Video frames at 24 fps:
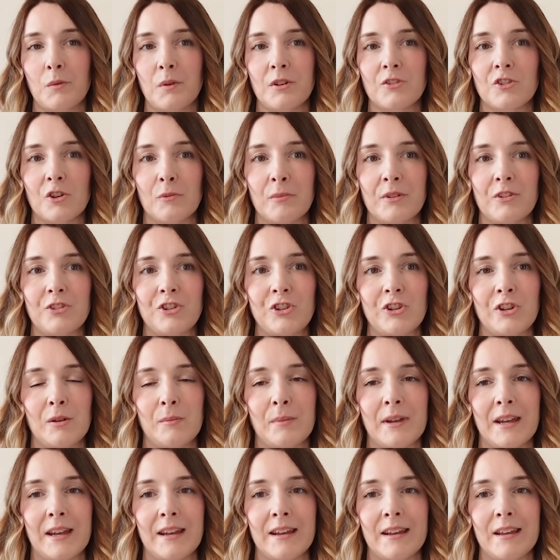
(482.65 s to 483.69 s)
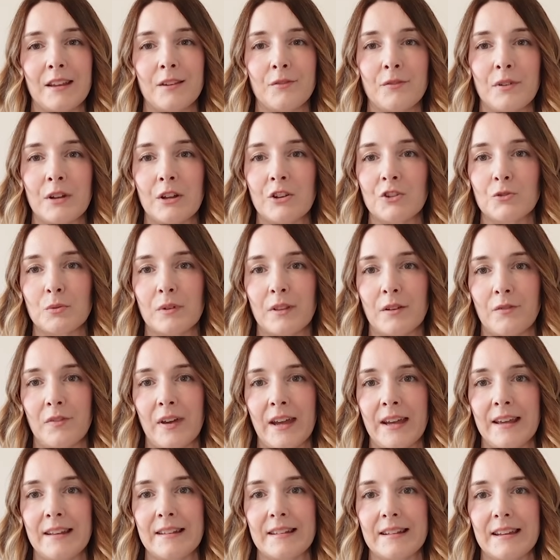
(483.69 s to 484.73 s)
which I'm assuming is finished with the
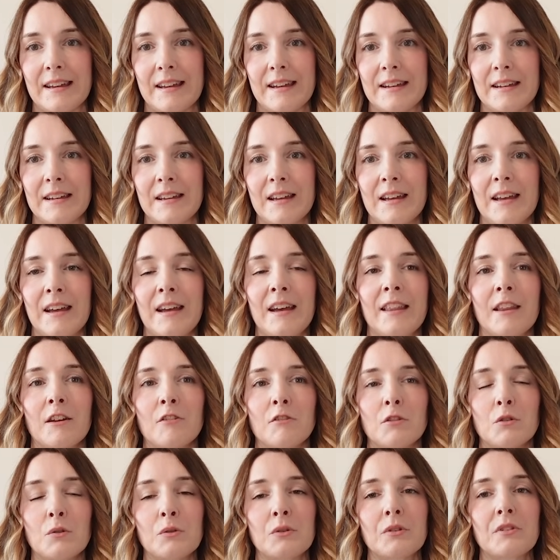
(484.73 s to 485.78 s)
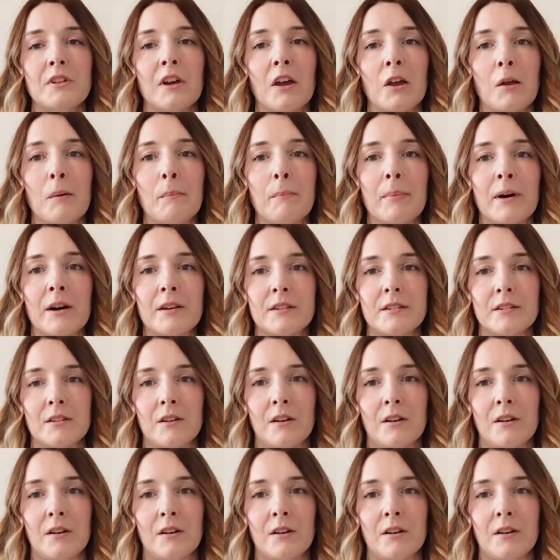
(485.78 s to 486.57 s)
facing. There are also bust